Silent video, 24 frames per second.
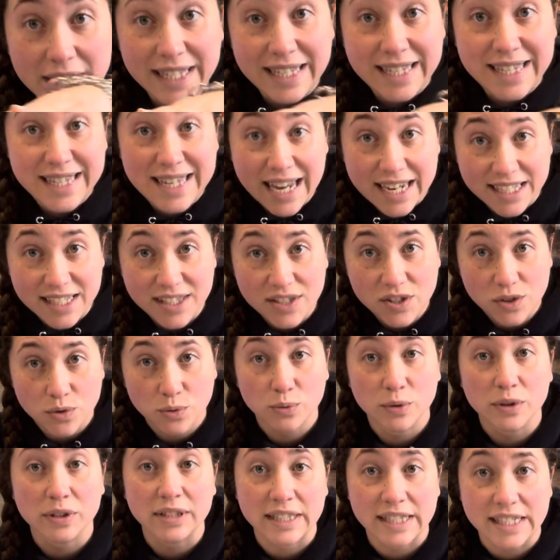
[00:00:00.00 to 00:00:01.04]
nice
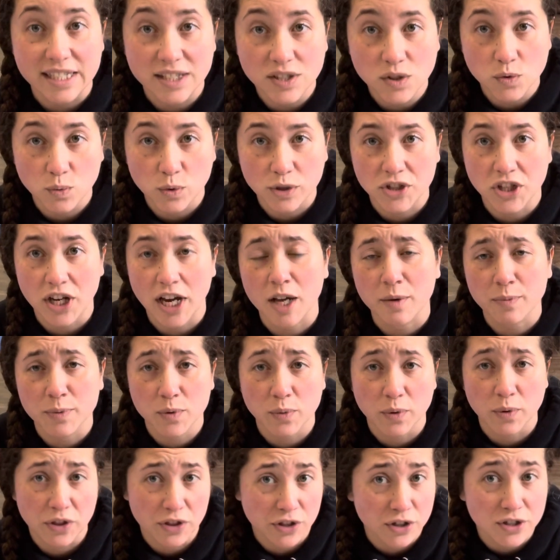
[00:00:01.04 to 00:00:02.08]
release, which helps
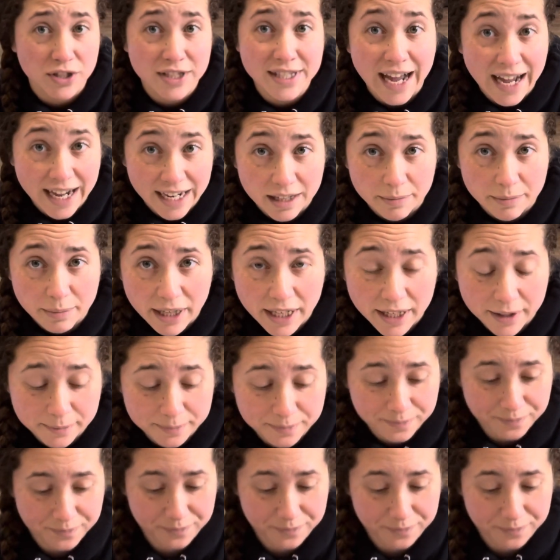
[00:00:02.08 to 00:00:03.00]
with your timing.